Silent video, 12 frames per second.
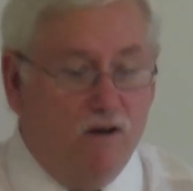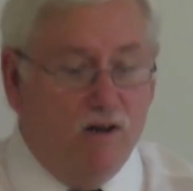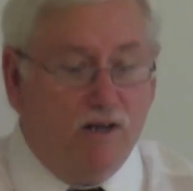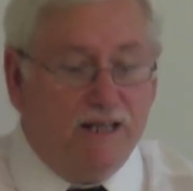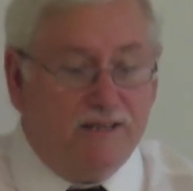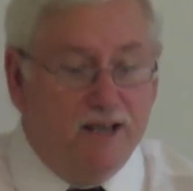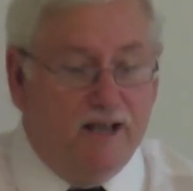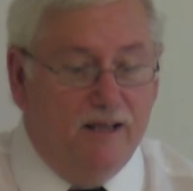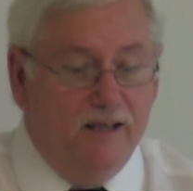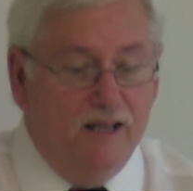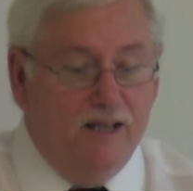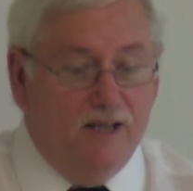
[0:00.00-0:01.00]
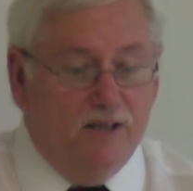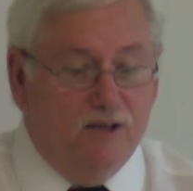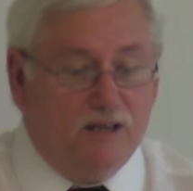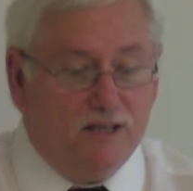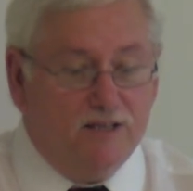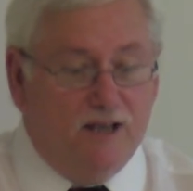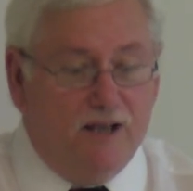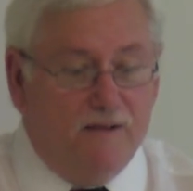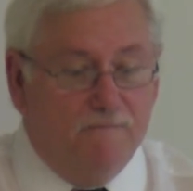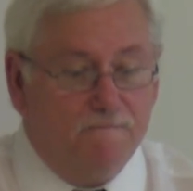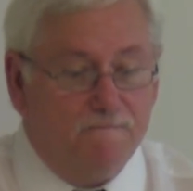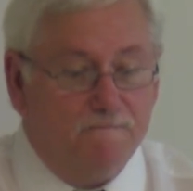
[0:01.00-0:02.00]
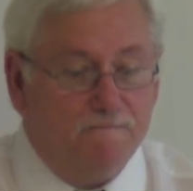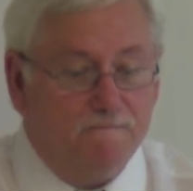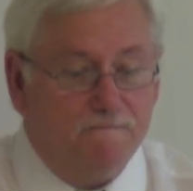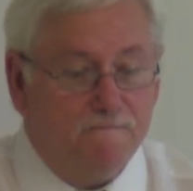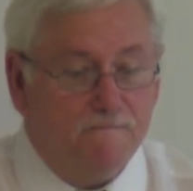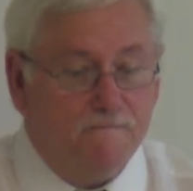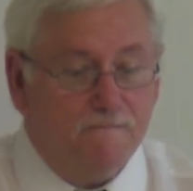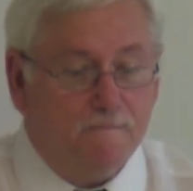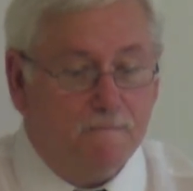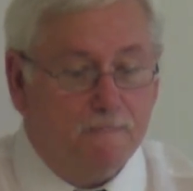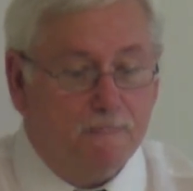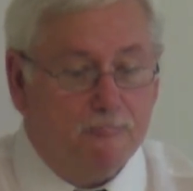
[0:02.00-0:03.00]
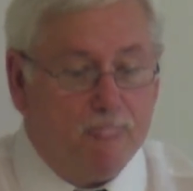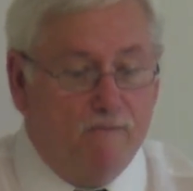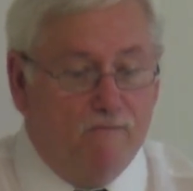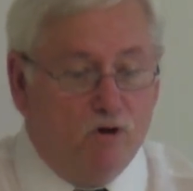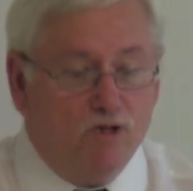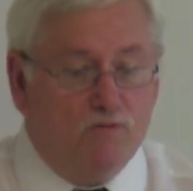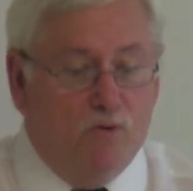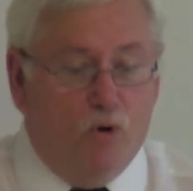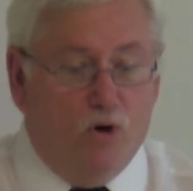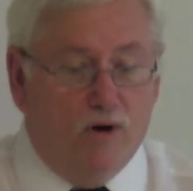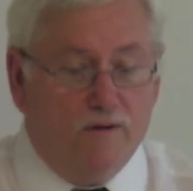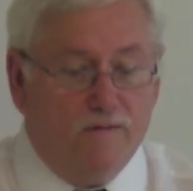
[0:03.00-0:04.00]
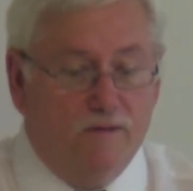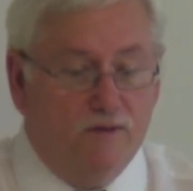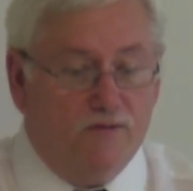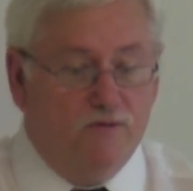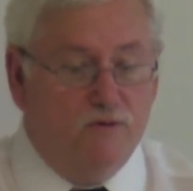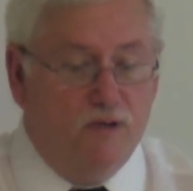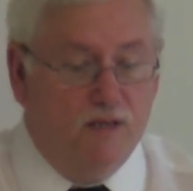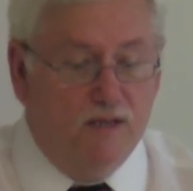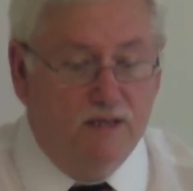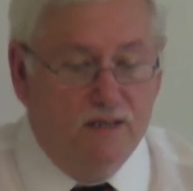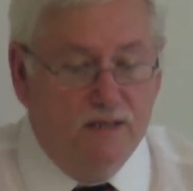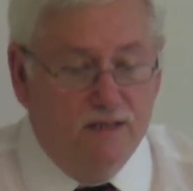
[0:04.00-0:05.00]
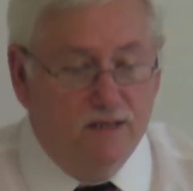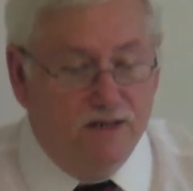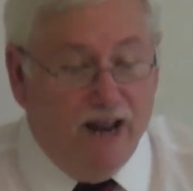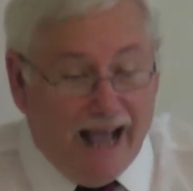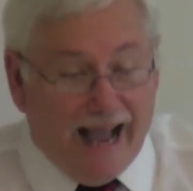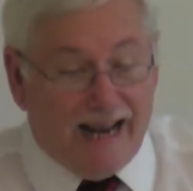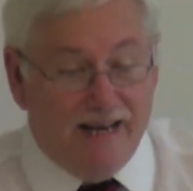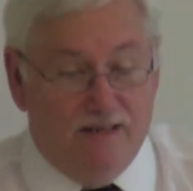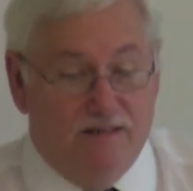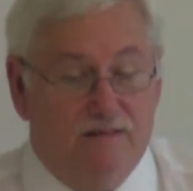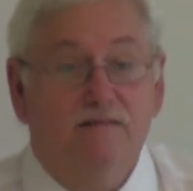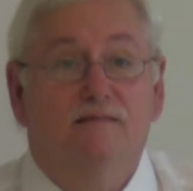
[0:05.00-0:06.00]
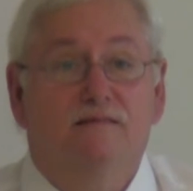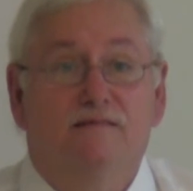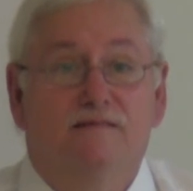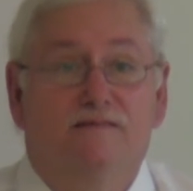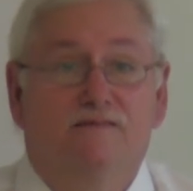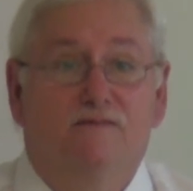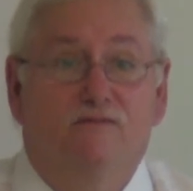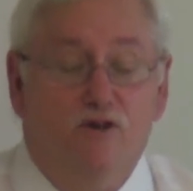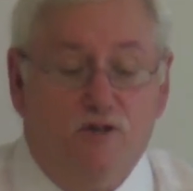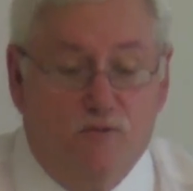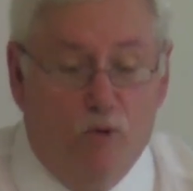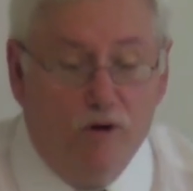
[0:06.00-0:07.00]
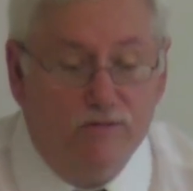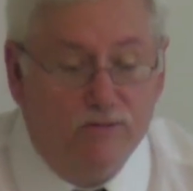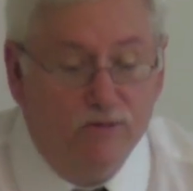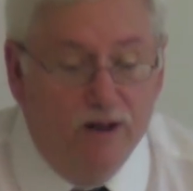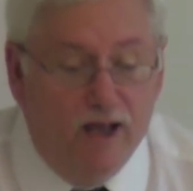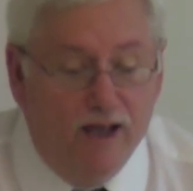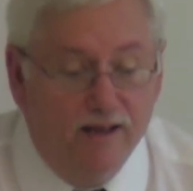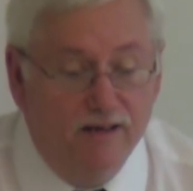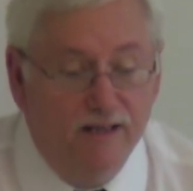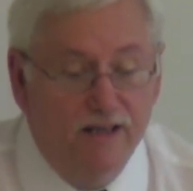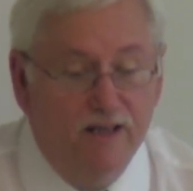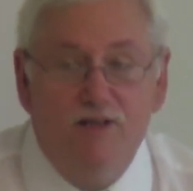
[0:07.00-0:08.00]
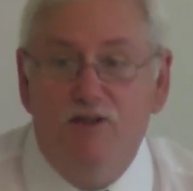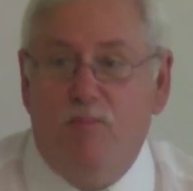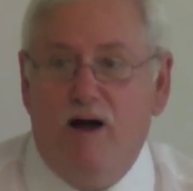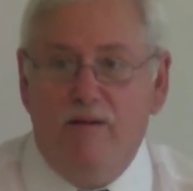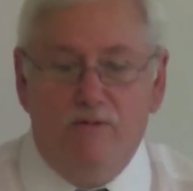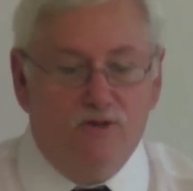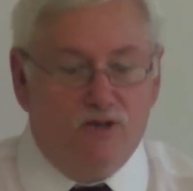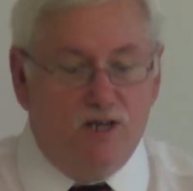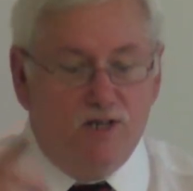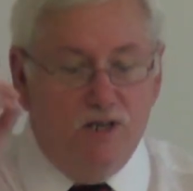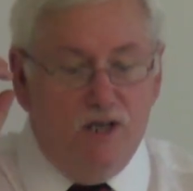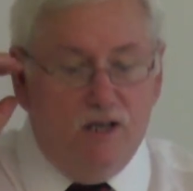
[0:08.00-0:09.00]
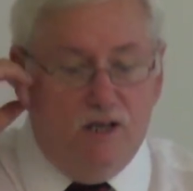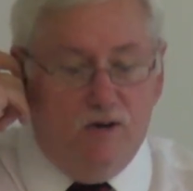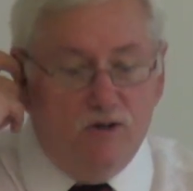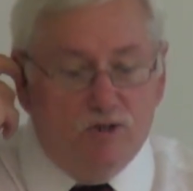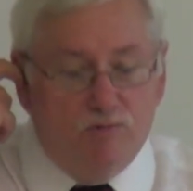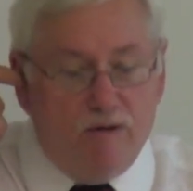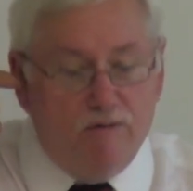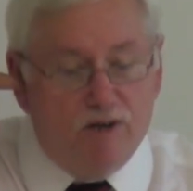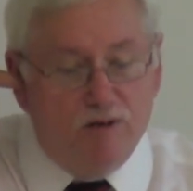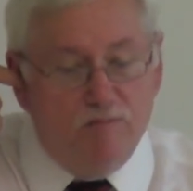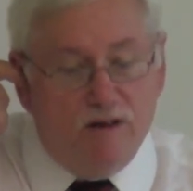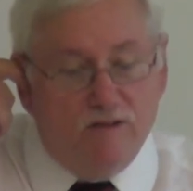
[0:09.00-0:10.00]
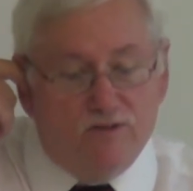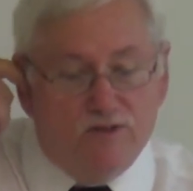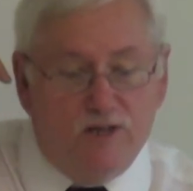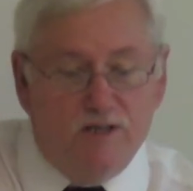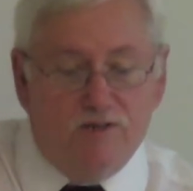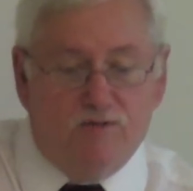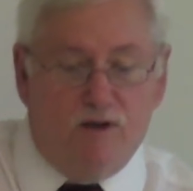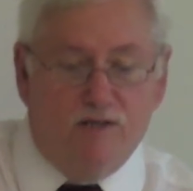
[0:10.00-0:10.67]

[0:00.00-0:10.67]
All right. Look at uh, look at uh, verse four through nine. Verse four through nine. The Bible says, "And whosoever committeth sin